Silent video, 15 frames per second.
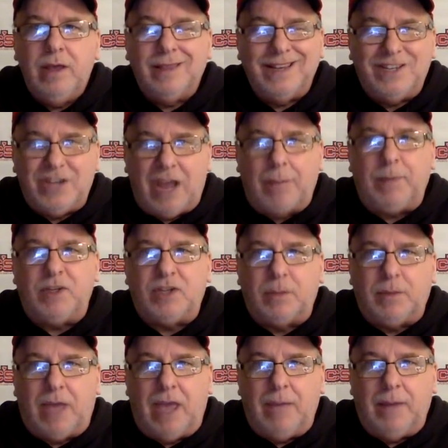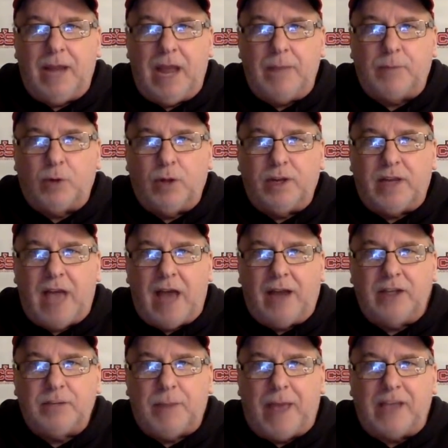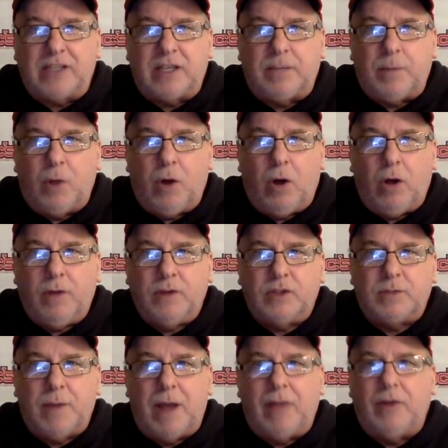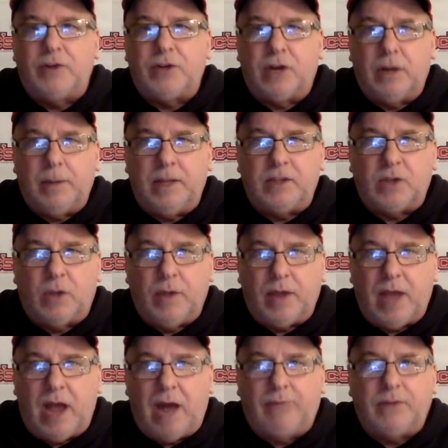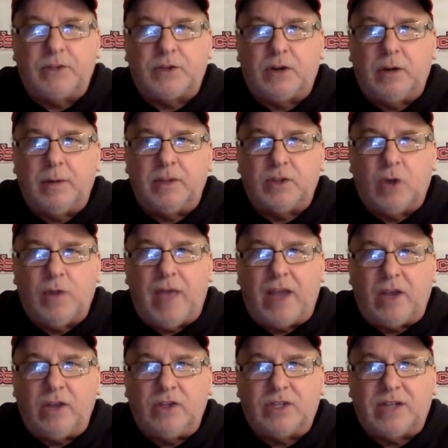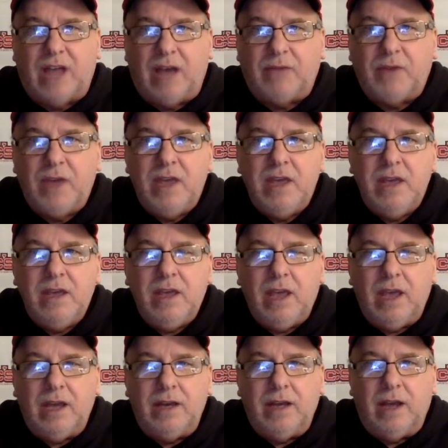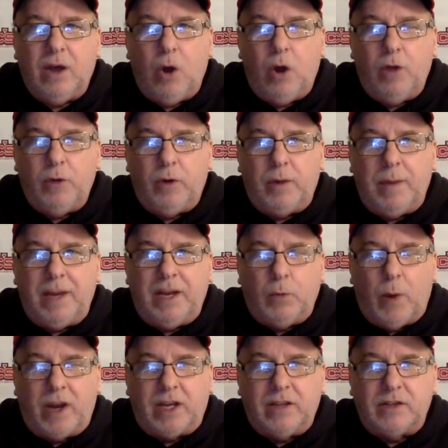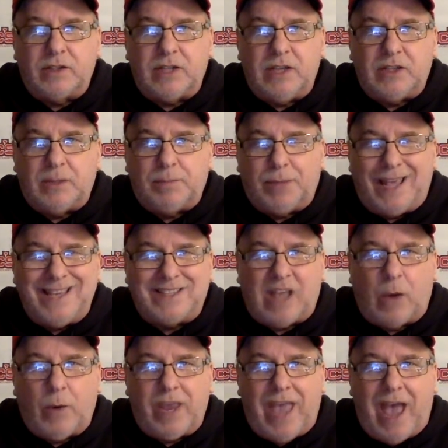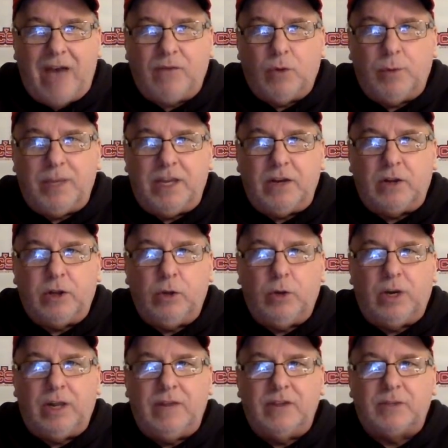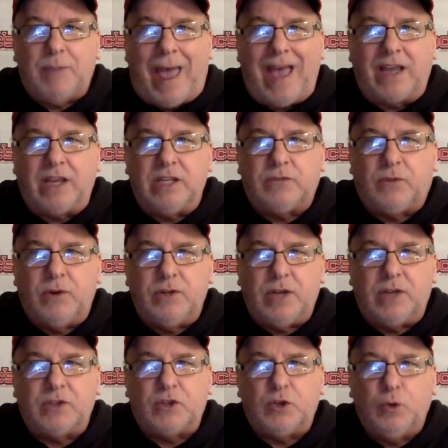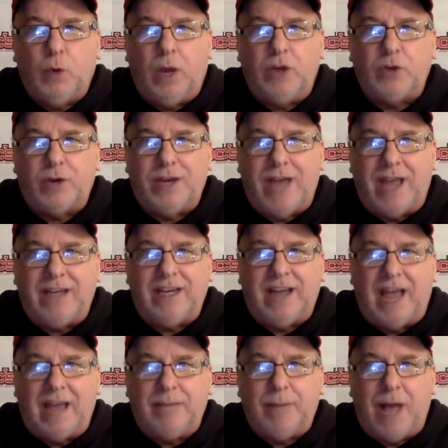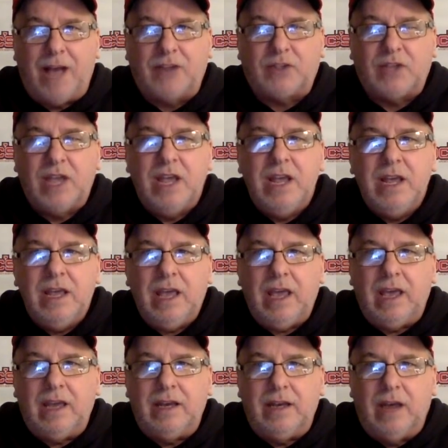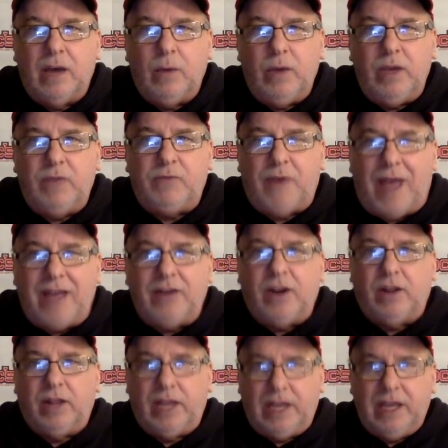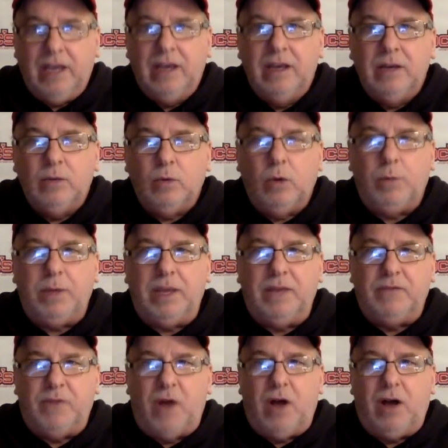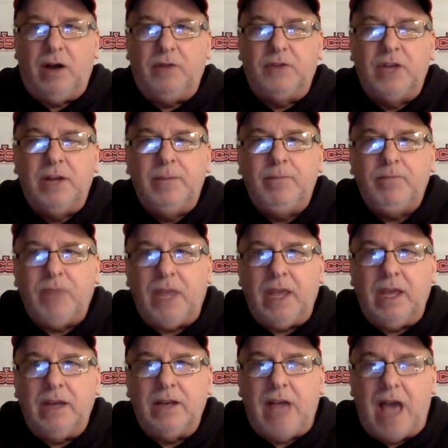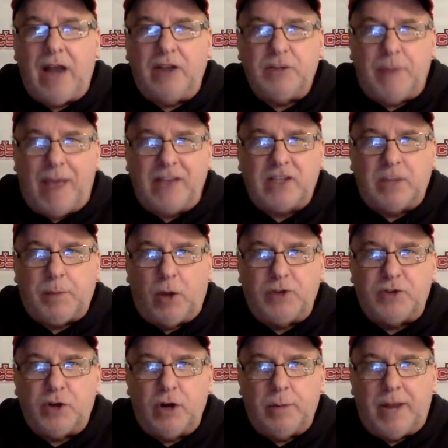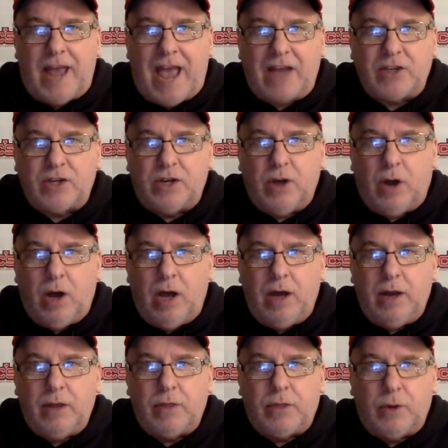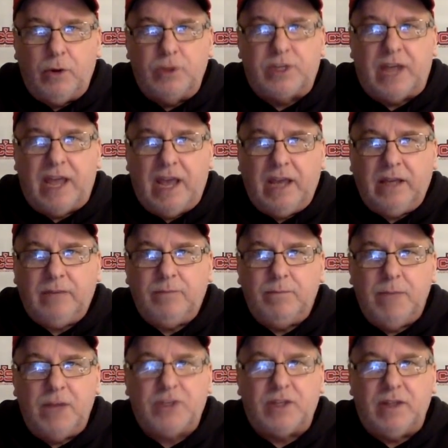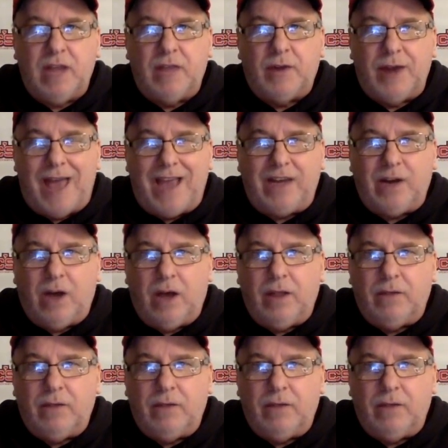the championship game in April in college basketball, all the smaller tournaments, all the conference tournaments, all that good stuff, and uh, all the remaining regular season plays that we have will be included in this package for just 299 bucks. And uh, we finally will be involved in college basketball tournament action on Thursday. I mentioned the other night on